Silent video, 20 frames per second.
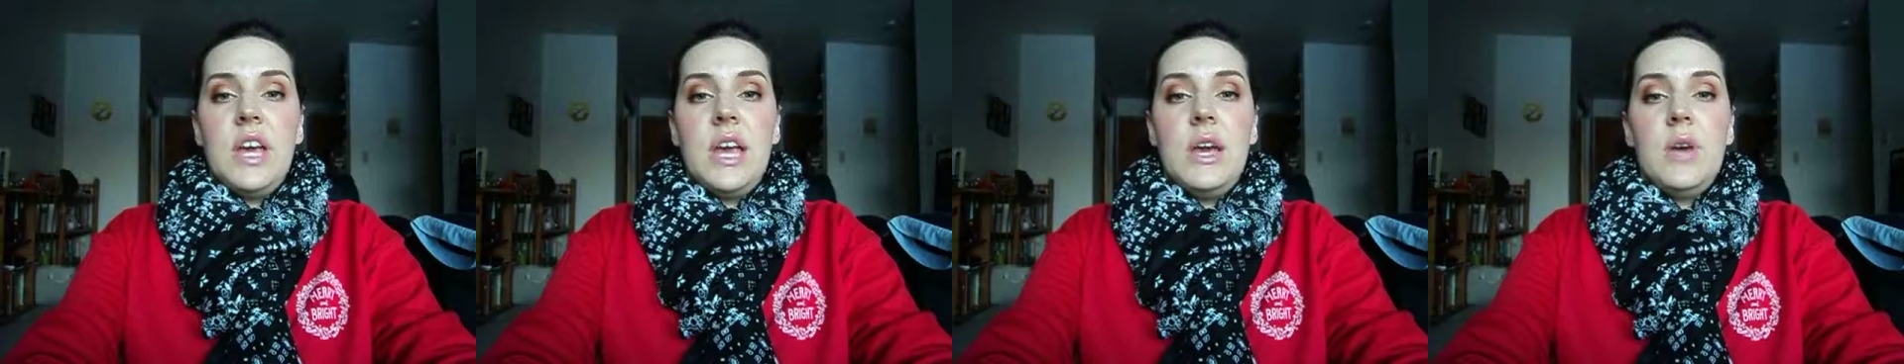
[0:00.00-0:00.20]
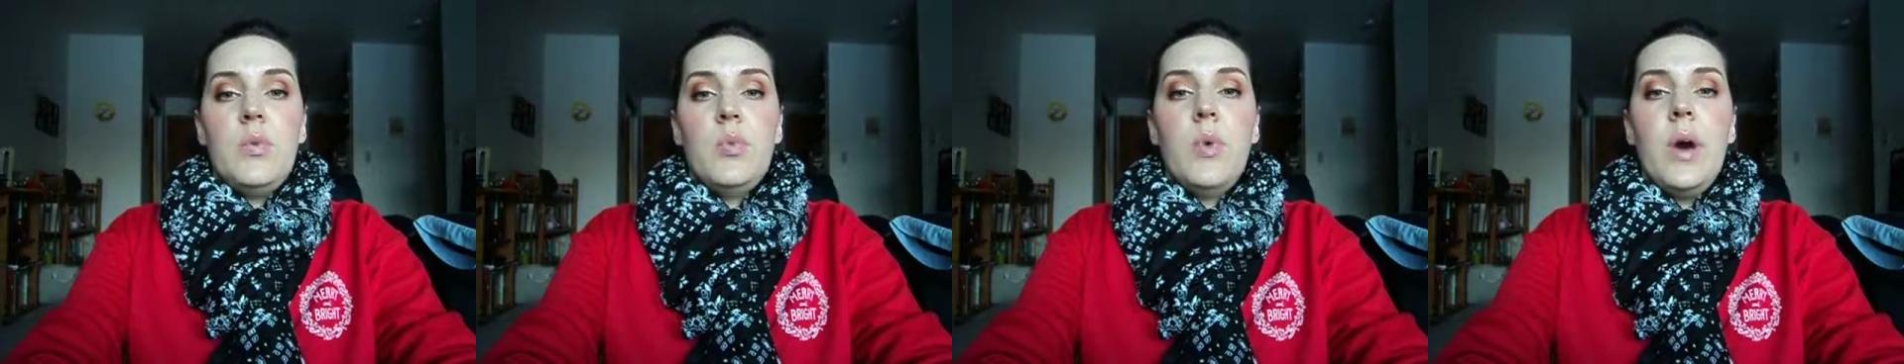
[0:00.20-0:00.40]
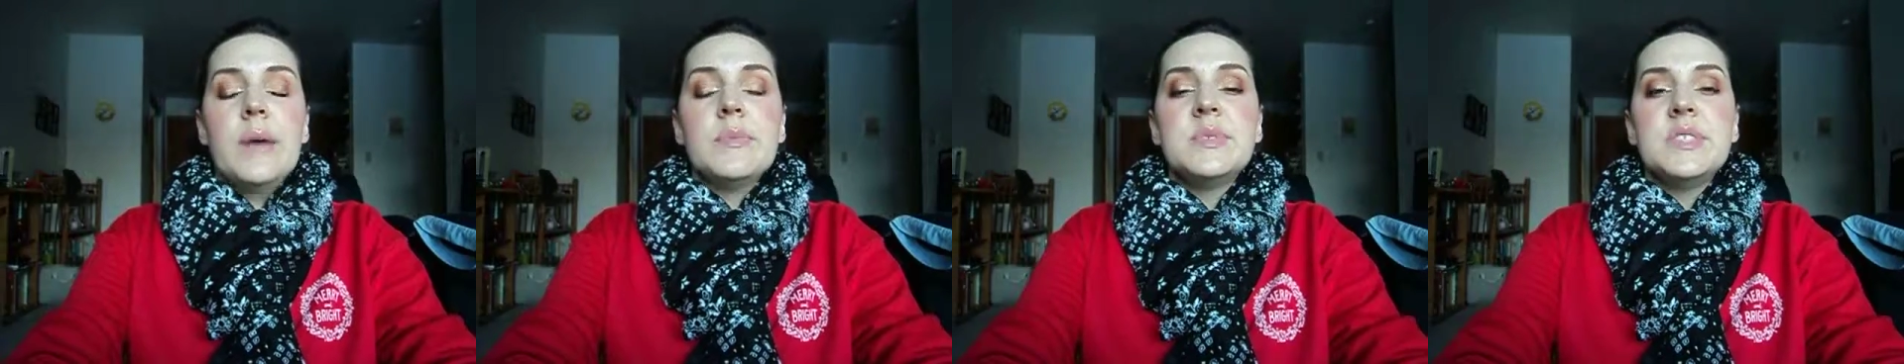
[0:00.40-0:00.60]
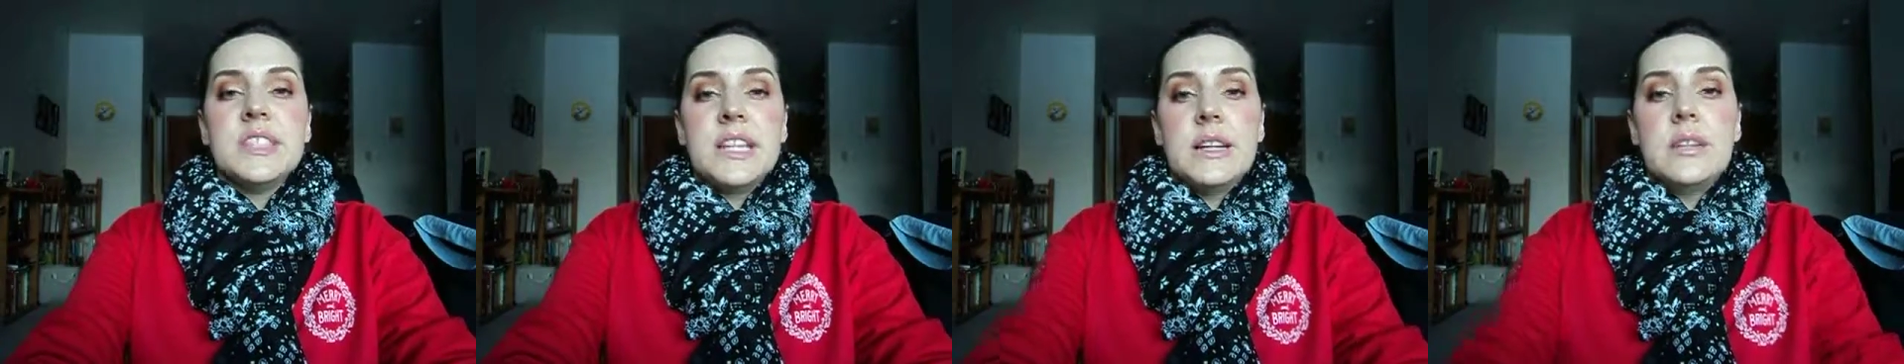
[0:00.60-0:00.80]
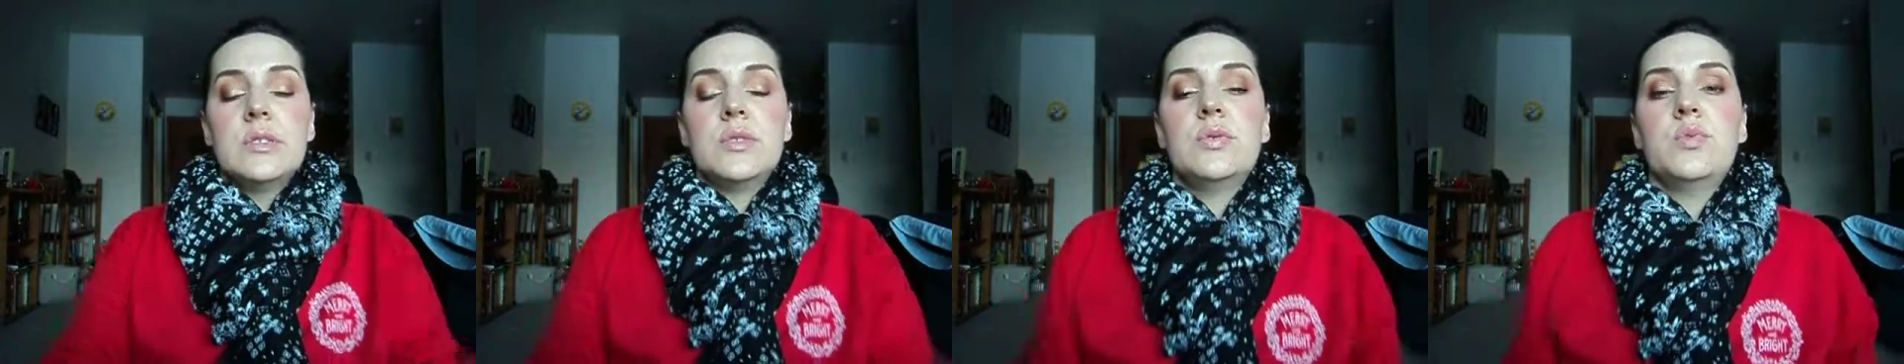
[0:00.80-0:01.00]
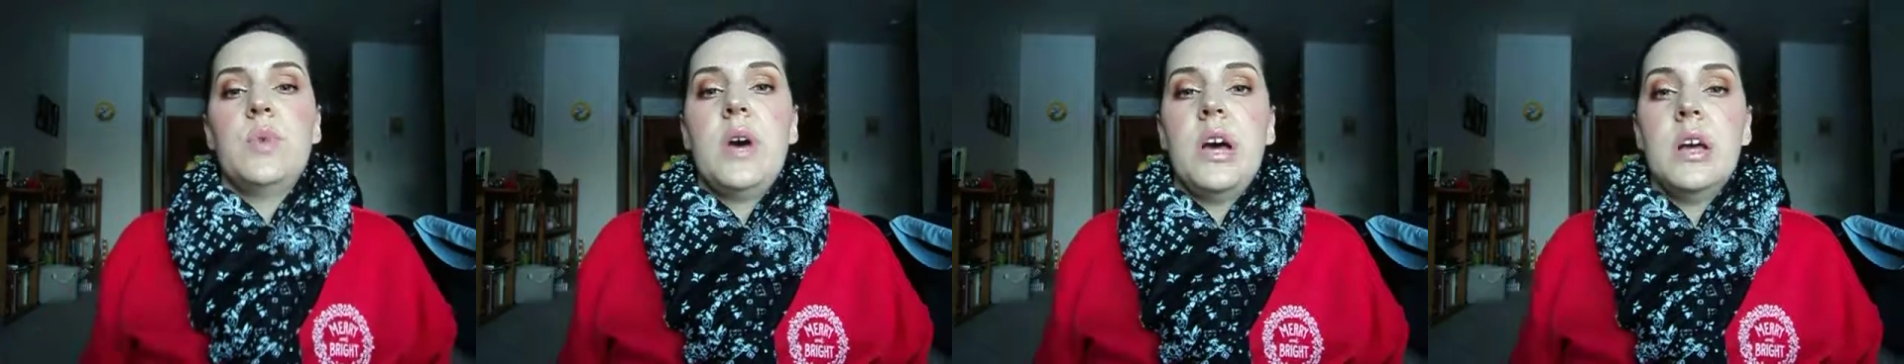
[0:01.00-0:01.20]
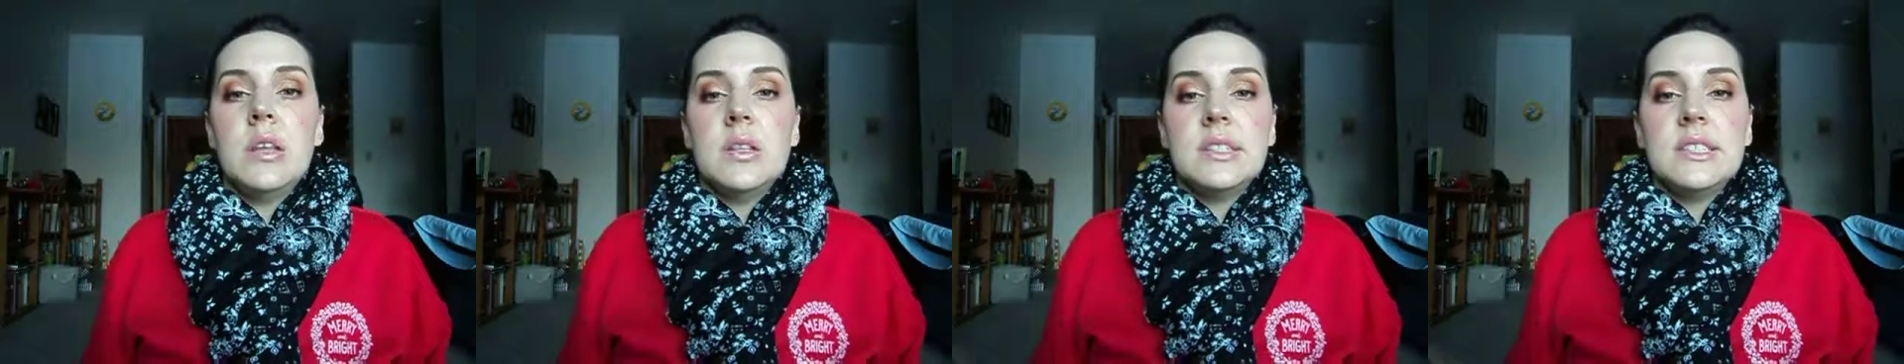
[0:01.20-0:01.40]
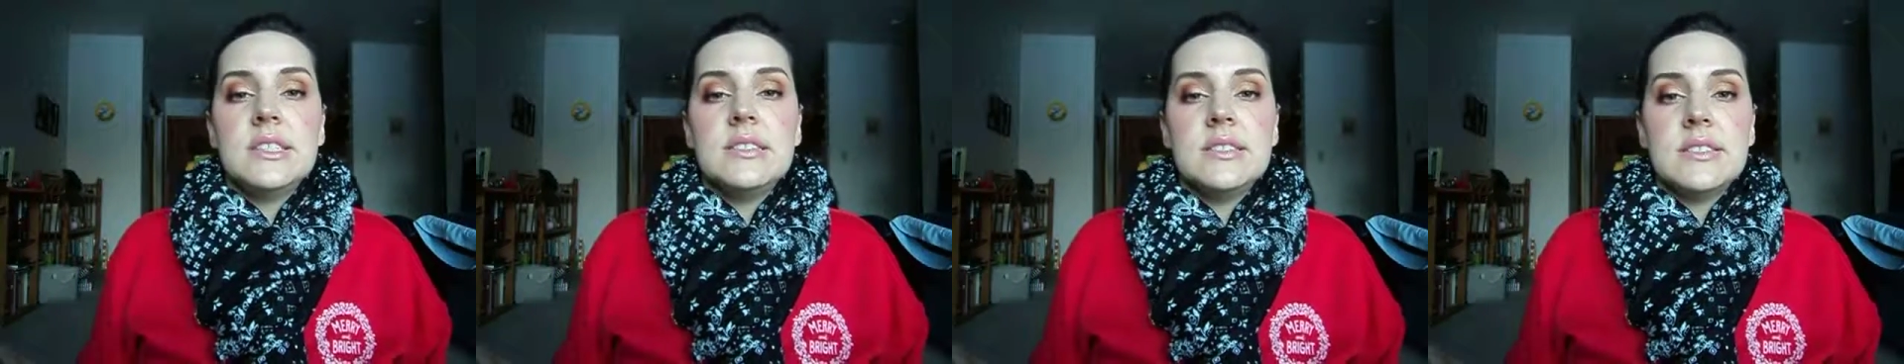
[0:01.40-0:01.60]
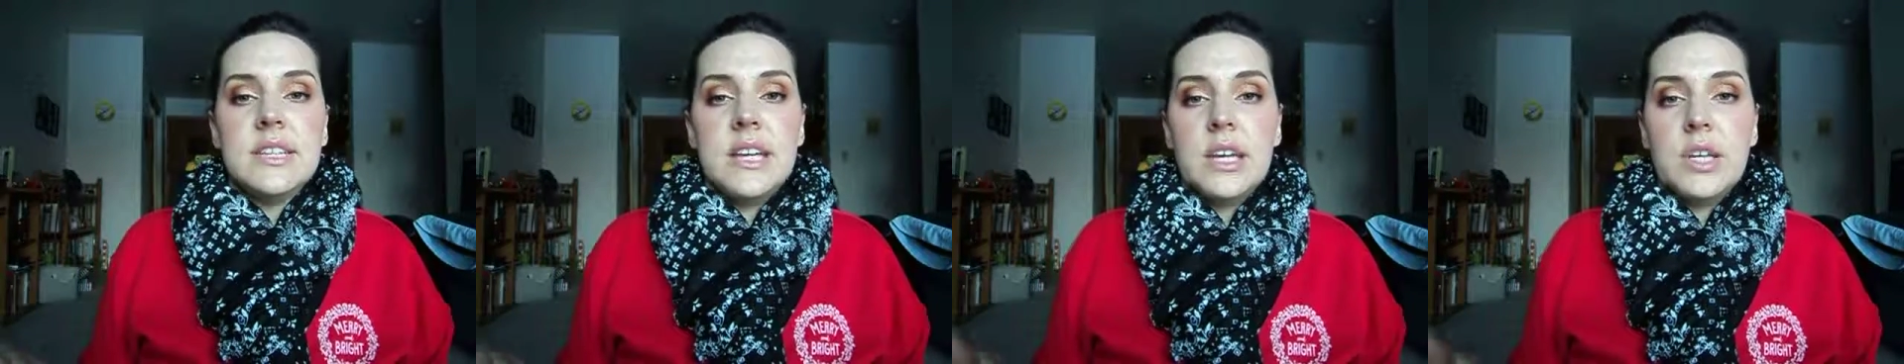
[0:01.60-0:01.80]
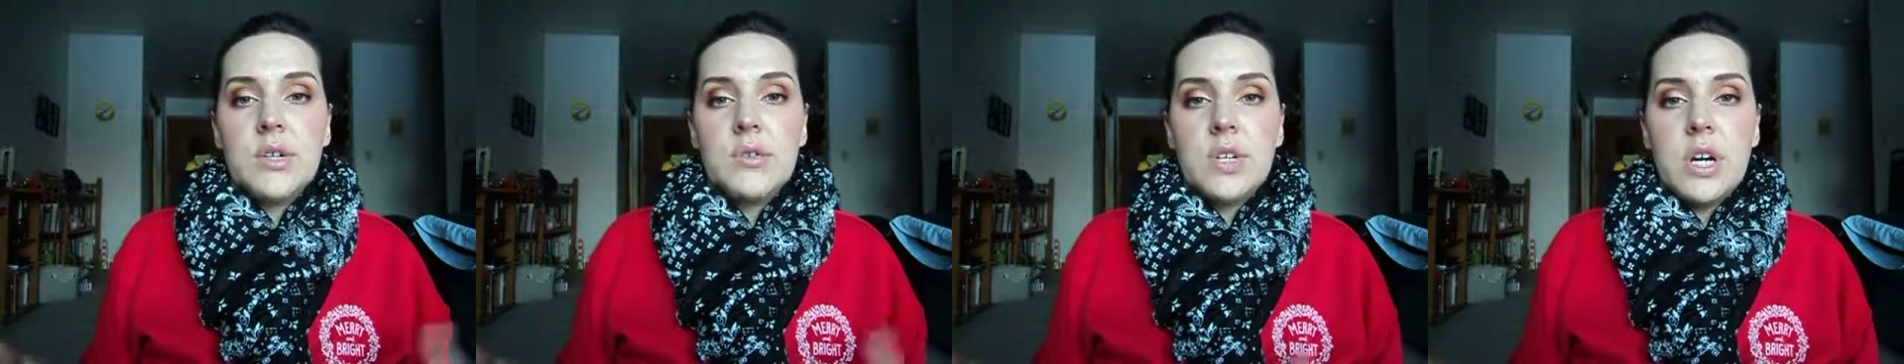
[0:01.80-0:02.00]
a website as well,
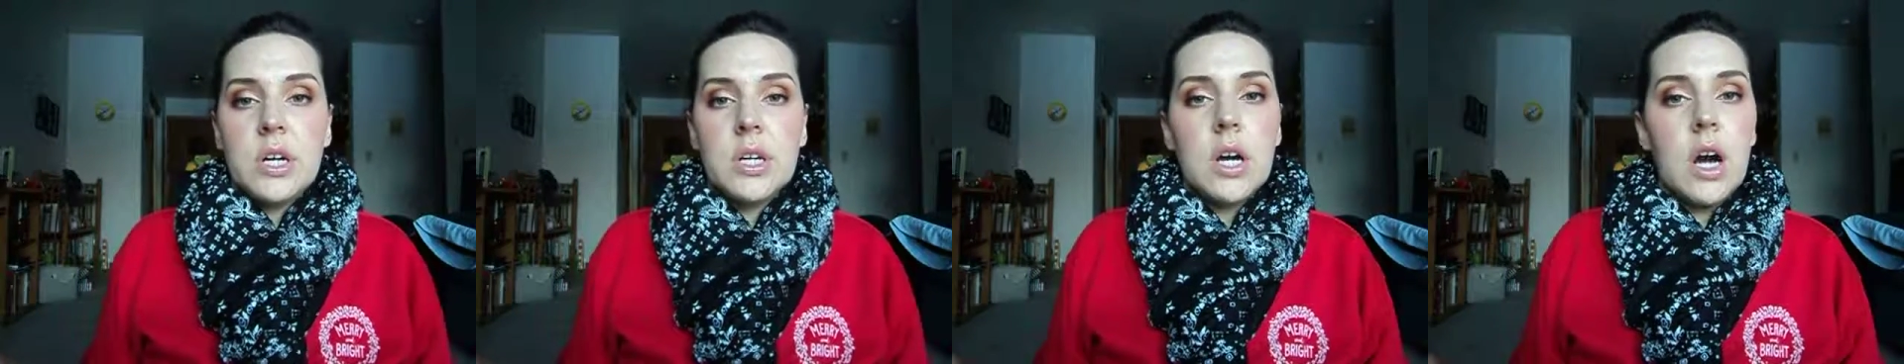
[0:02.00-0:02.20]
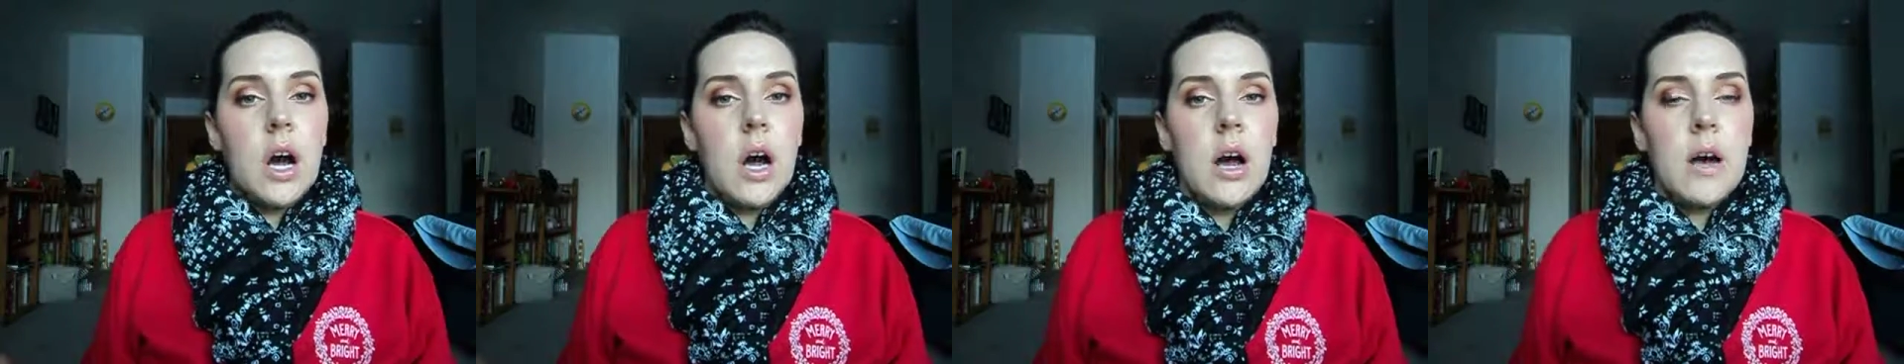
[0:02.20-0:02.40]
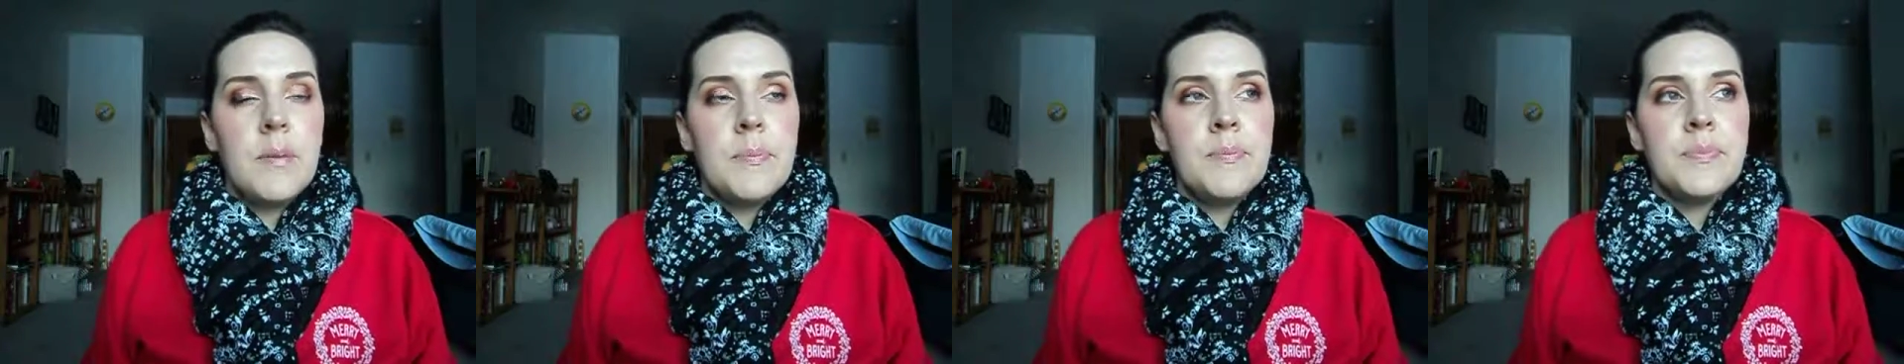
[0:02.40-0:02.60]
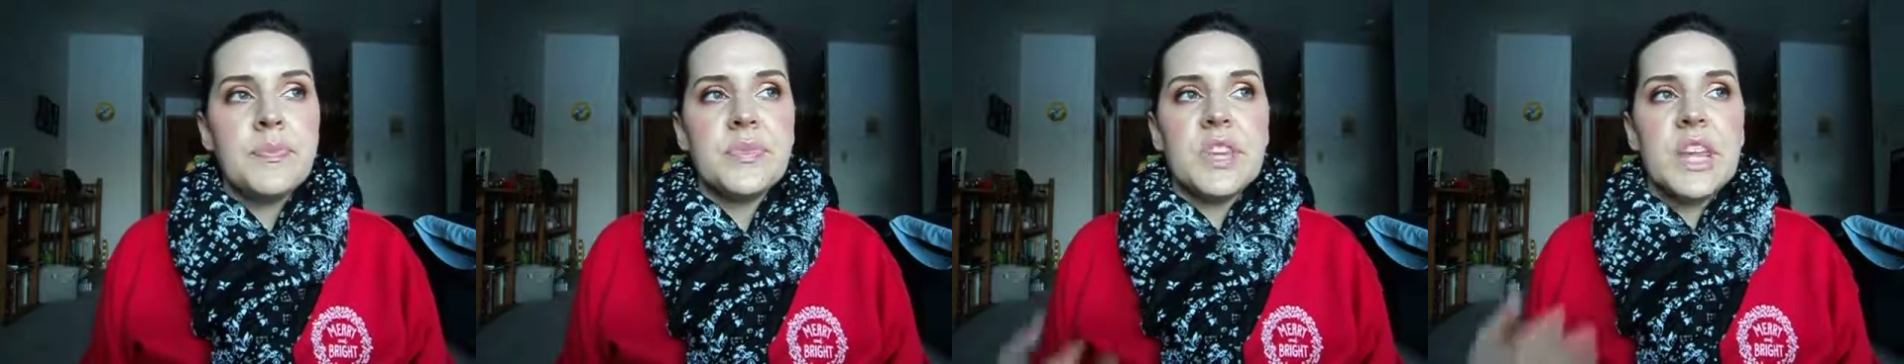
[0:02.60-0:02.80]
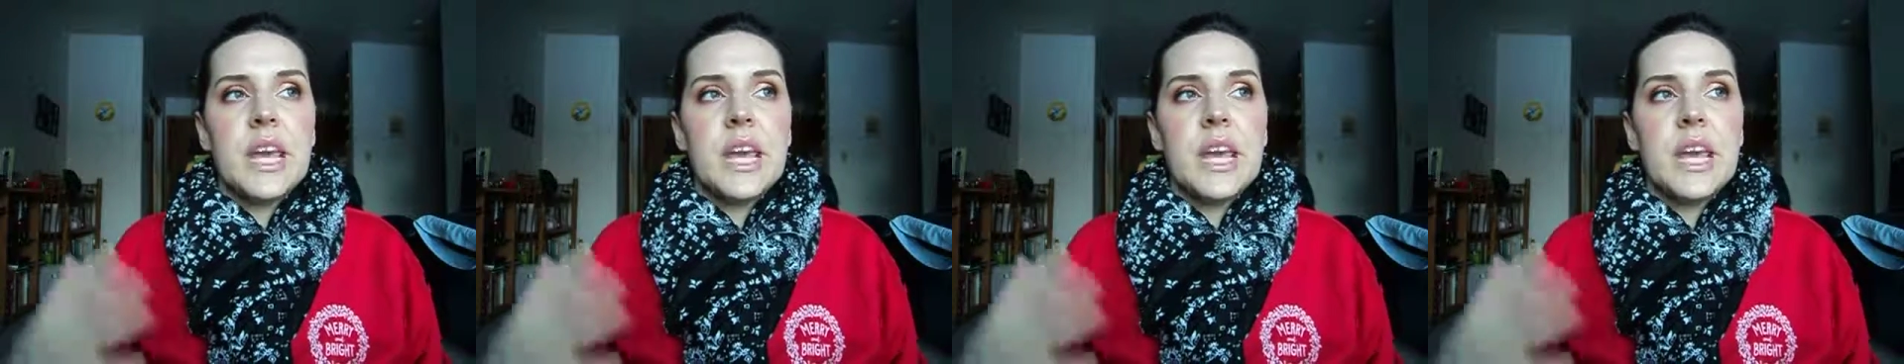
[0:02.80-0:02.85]
teesandtankyou.com.